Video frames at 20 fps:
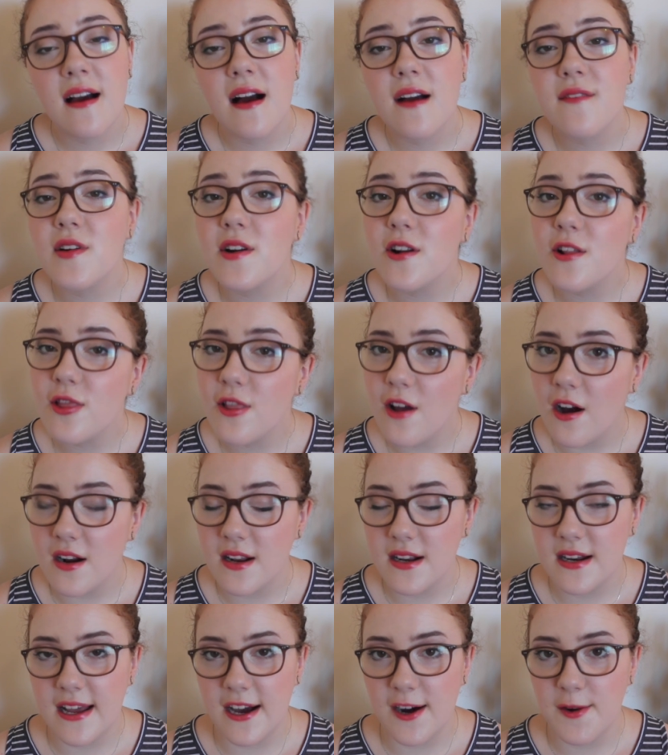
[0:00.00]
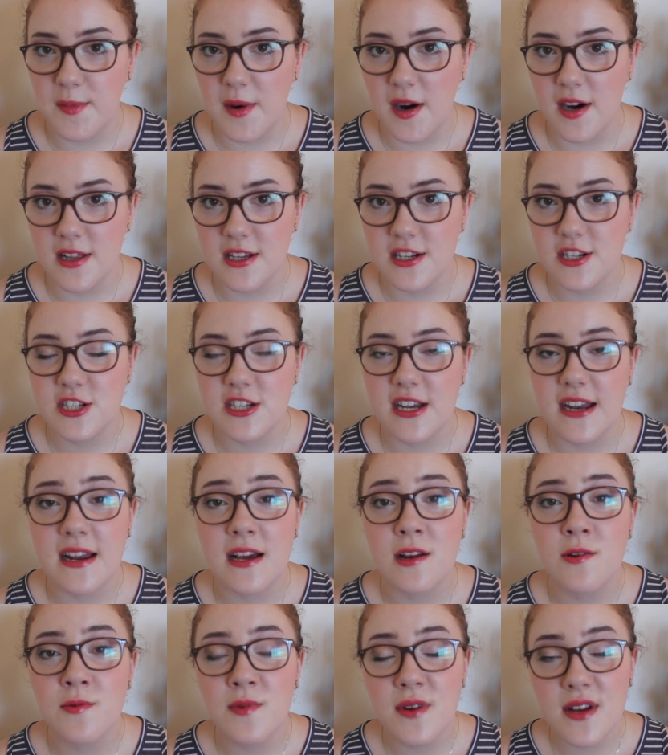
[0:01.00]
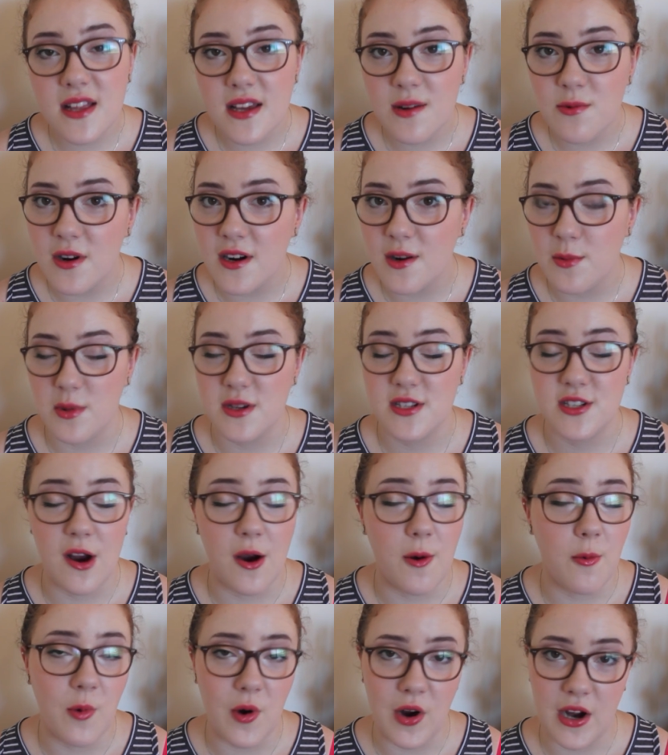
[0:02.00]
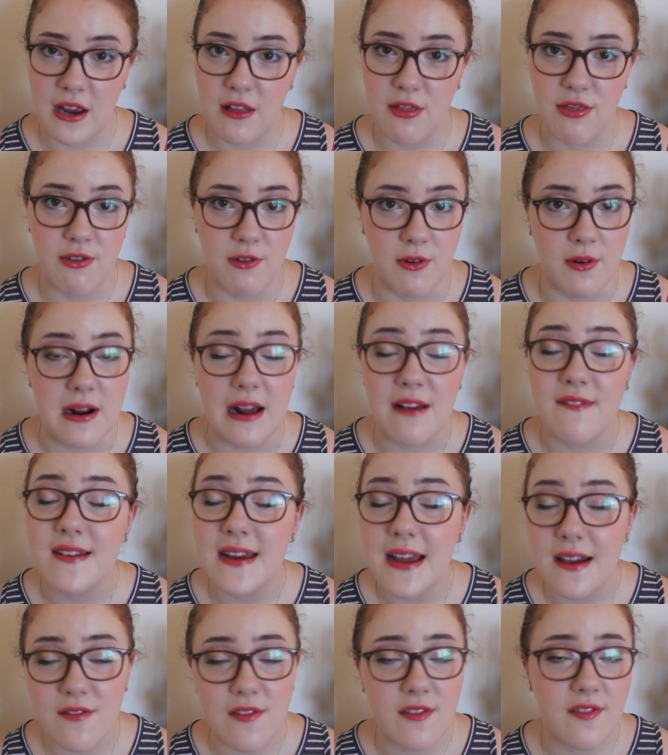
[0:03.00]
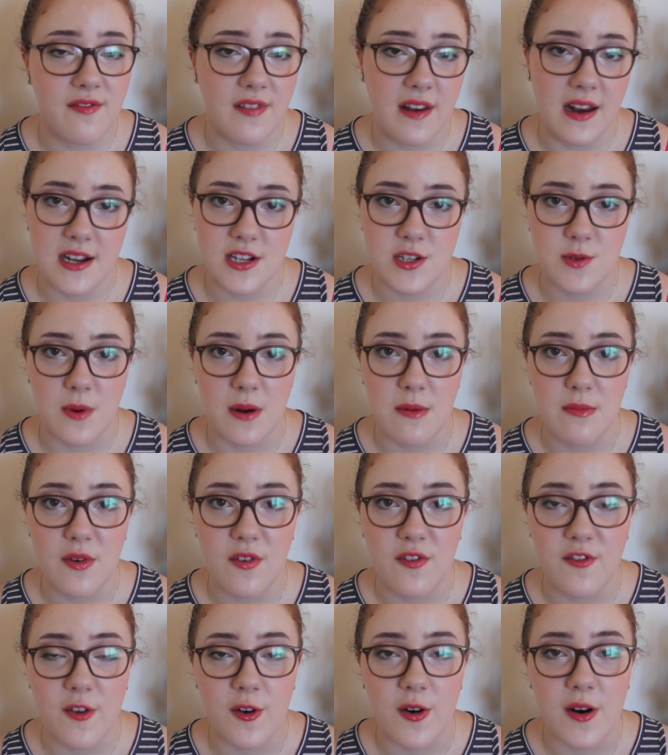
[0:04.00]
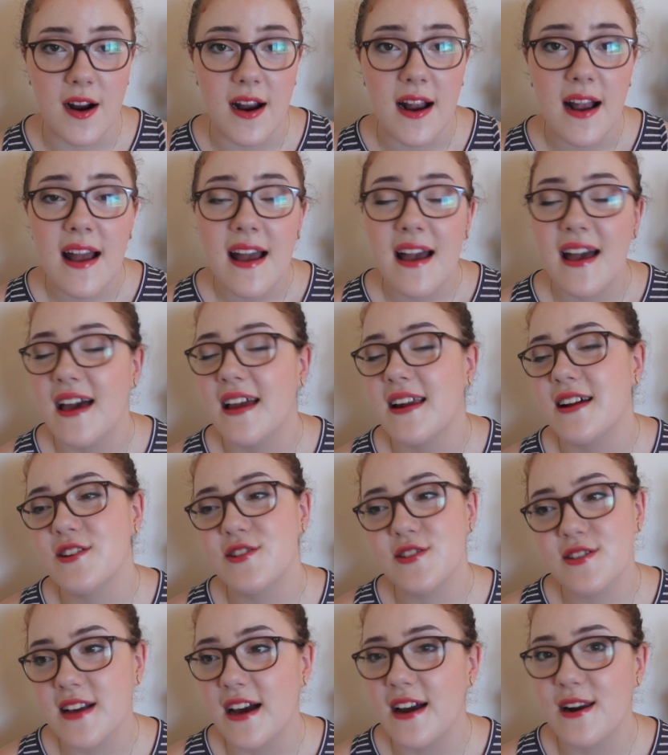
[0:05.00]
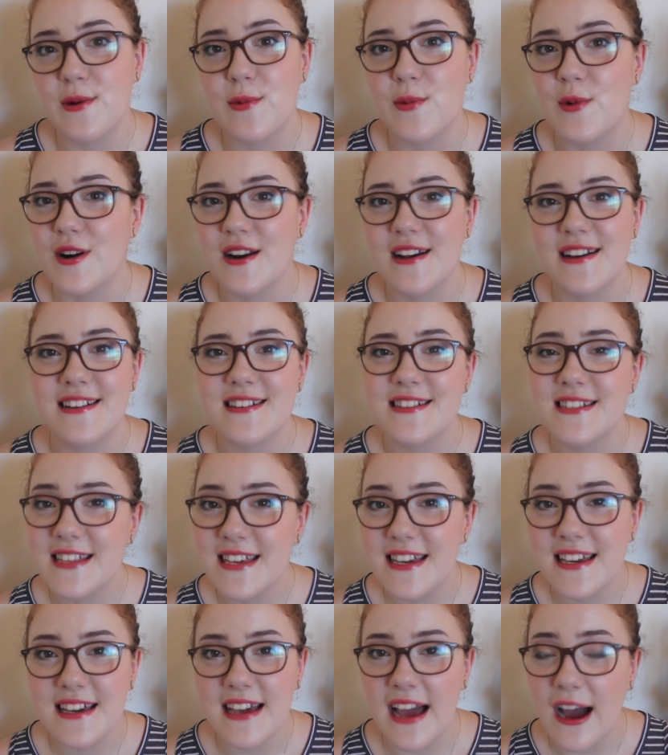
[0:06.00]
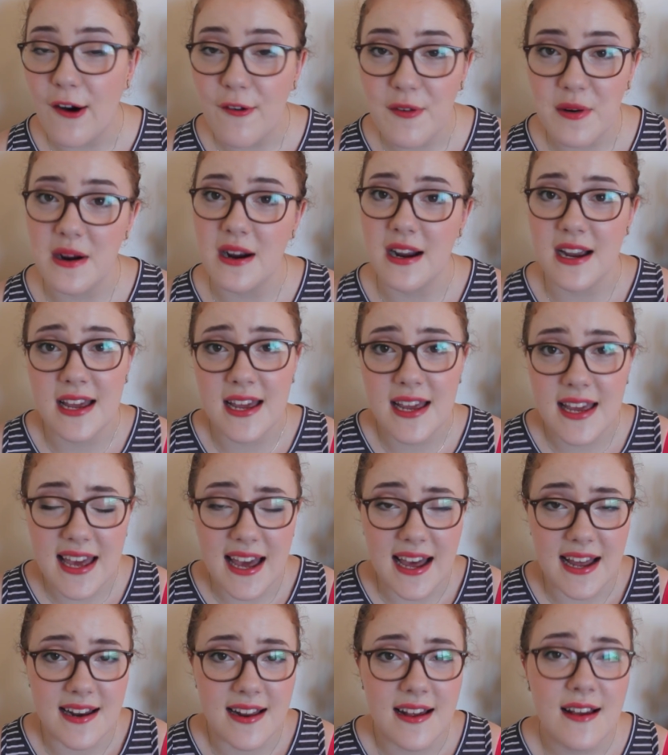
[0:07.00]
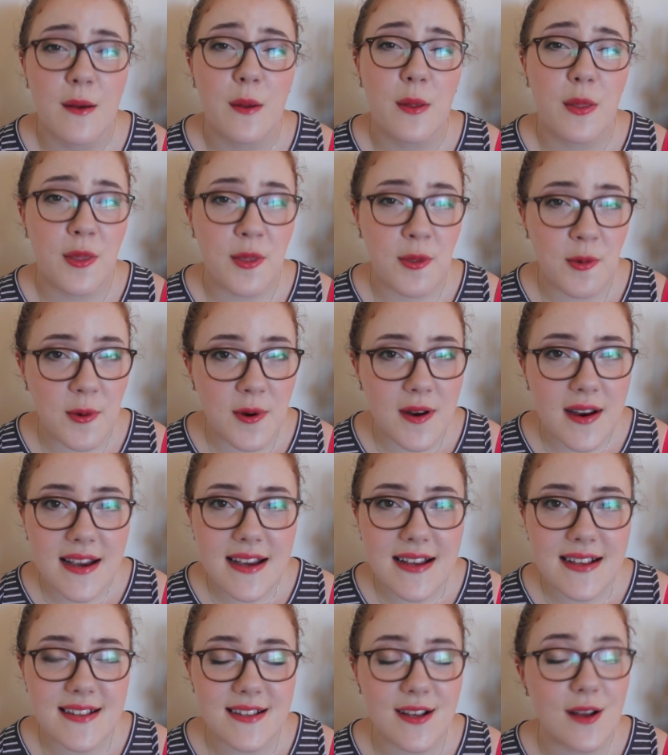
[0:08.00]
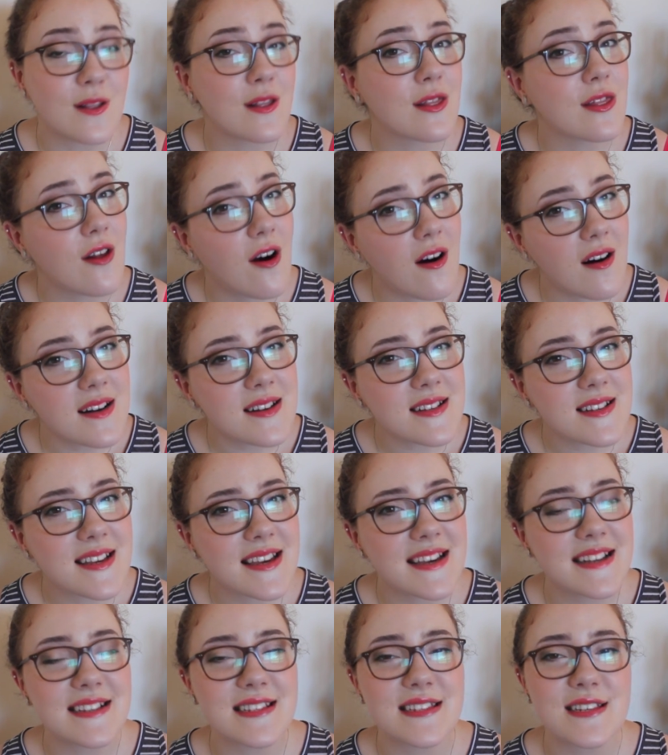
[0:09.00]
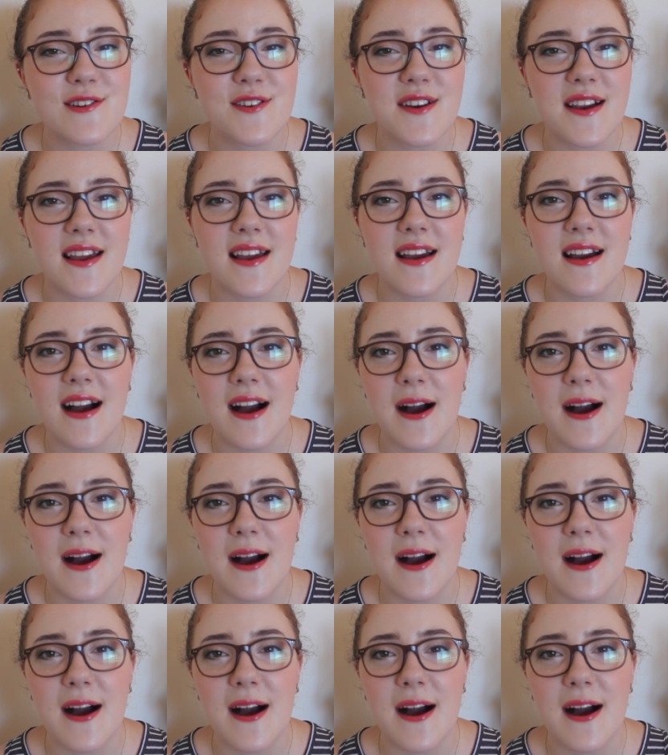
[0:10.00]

I've got a lot of nail polish and I really want to start working through it. I've never finished one before and I just kind of want to see how far I can get. Three's a lot considering